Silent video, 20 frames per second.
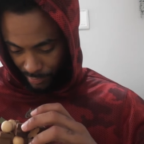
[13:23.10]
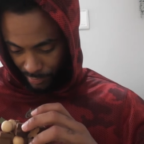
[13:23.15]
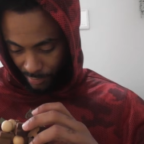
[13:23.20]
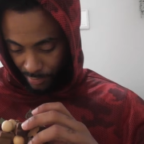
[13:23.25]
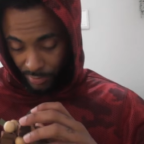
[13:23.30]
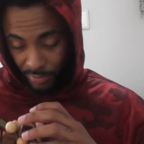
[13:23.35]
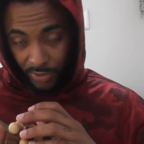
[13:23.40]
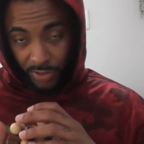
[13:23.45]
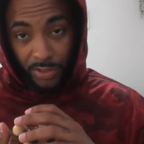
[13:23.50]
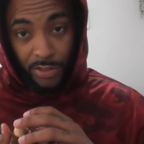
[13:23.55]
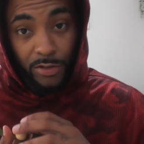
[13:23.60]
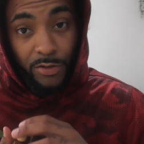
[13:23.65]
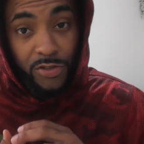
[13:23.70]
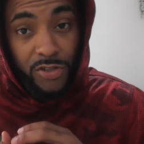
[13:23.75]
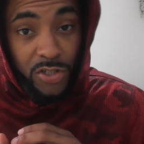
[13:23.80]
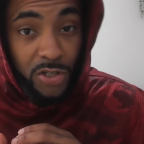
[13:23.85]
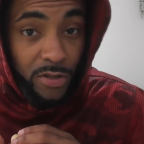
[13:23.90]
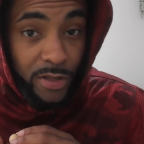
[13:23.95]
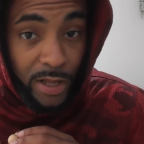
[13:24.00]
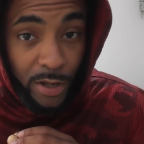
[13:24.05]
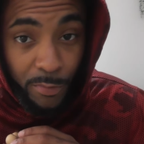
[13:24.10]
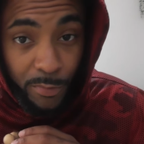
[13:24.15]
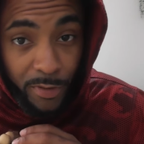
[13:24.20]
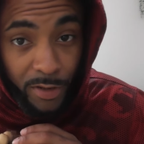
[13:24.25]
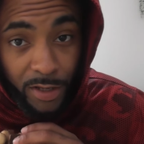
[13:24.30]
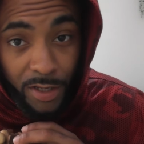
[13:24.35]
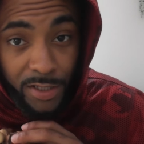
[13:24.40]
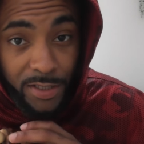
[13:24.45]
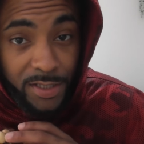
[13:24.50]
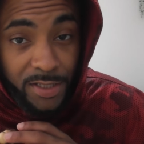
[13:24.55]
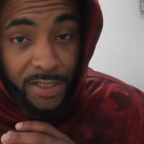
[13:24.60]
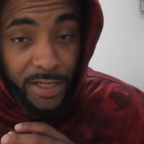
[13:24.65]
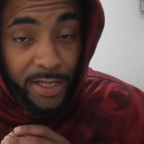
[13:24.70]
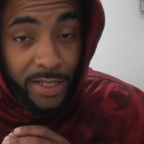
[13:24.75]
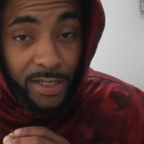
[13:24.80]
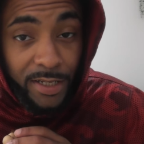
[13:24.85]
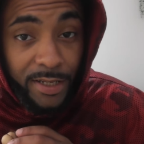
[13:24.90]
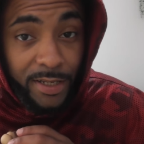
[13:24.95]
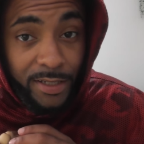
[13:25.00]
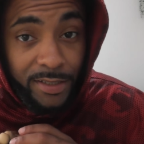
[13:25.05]
in, so that we can stay
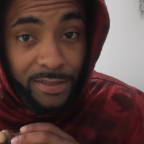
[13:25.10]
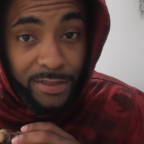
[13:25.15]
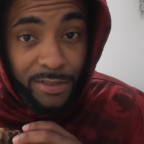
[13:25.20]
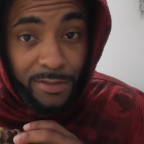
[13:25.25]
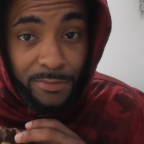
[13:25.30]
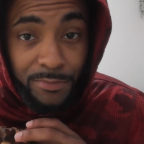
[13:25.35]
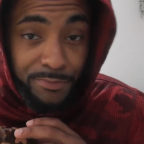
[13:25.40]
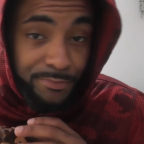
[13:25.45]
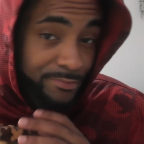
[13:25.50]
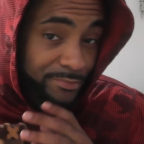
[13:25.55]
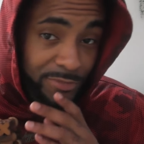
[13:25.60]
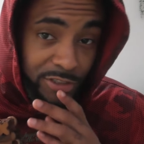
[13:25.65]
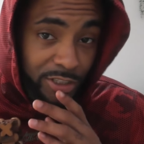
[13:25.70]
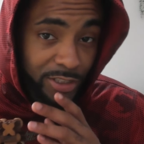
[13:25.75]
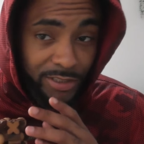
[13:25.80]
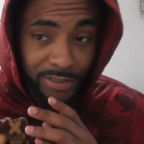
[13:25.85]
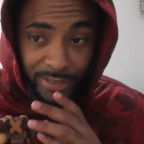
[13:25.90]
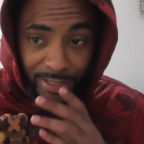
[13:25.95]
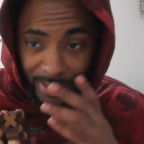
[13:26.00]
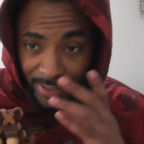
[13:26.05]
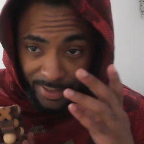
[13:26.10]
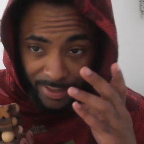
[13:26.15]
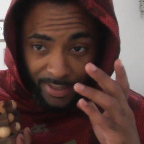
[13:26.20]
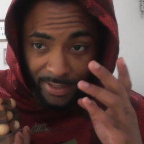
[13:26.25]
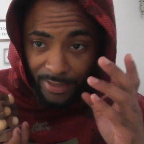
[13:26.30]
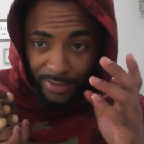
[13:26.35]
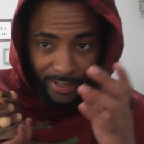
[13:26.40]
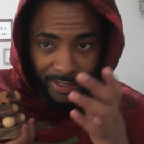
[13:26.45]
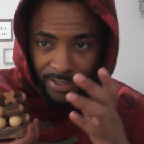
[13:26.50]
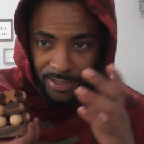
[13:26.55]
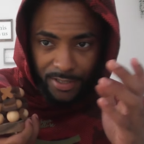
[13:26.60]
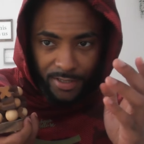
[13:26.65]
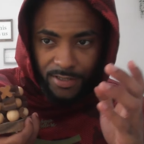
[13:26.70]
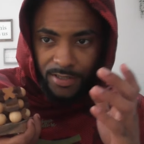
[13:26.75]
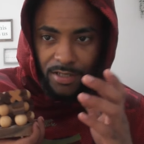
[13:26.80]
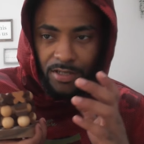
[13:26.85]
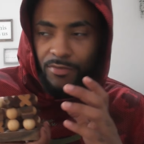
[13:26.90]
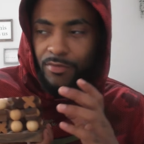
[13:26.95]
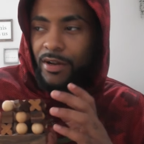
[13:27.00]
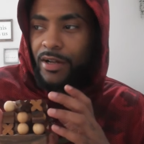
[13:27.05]
connected. Just that's it. That's
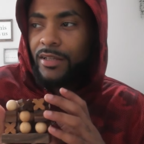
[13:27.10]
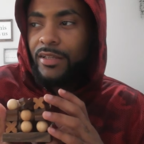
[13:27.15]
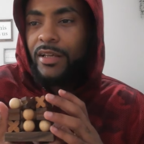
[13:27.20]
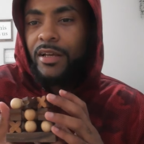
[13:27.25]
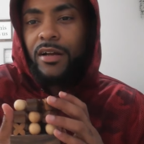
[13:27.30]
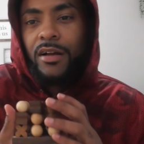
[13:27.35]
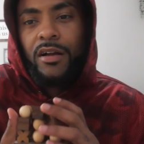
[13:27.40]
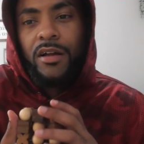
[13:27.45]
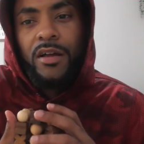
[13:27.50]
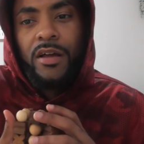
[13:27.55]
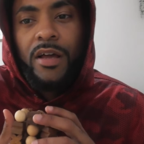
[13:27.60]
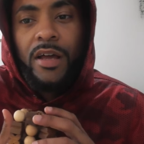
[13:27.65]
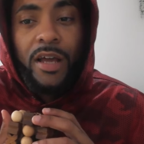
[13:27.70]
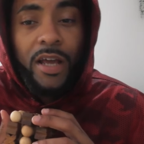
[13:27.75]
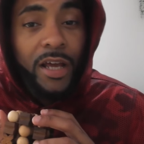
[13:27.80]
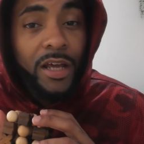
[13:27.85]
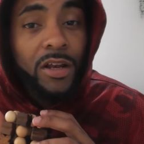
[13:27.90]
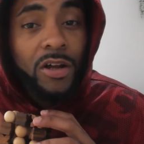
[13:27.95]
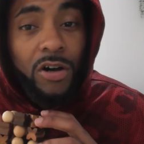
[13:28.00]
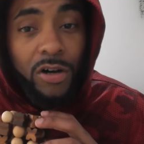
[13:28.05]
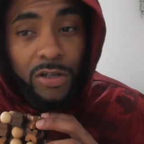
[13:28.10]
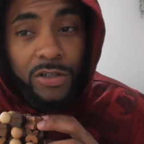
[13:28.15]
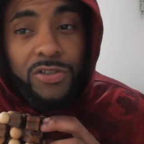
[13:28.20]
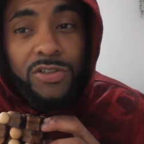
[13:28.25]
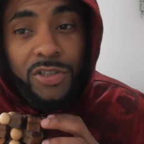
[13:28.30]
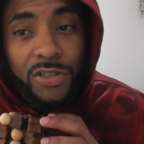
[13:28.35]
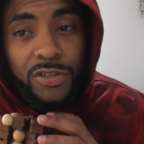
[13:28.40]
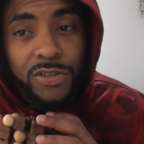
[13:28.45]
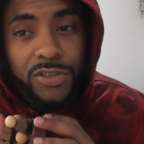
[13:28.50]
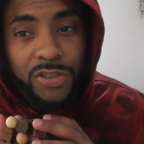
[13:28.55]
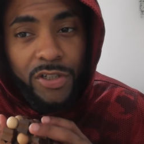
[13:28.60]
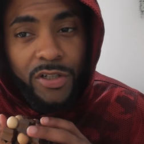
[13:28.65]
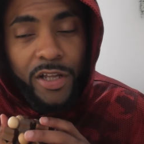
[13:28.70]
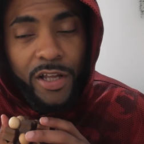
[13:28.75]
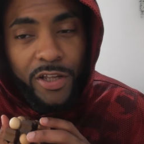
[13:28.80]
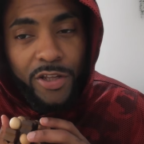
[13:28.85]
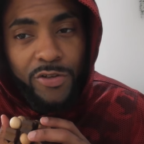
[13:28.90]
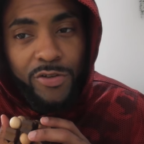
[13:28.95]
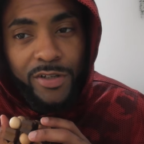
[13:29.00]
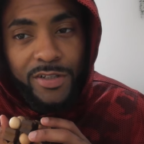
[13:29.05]
just it right there. And also so that
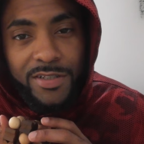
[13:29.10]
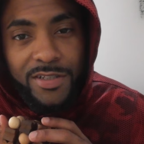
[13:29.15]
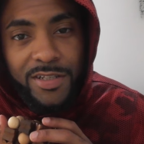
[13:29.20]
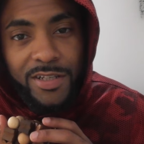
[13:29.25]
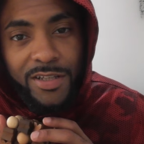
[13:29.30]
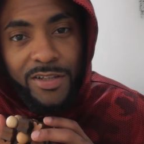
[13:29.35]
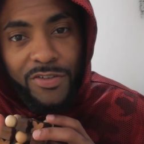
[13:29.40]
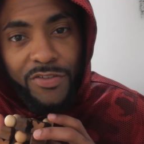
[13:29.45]
you can see the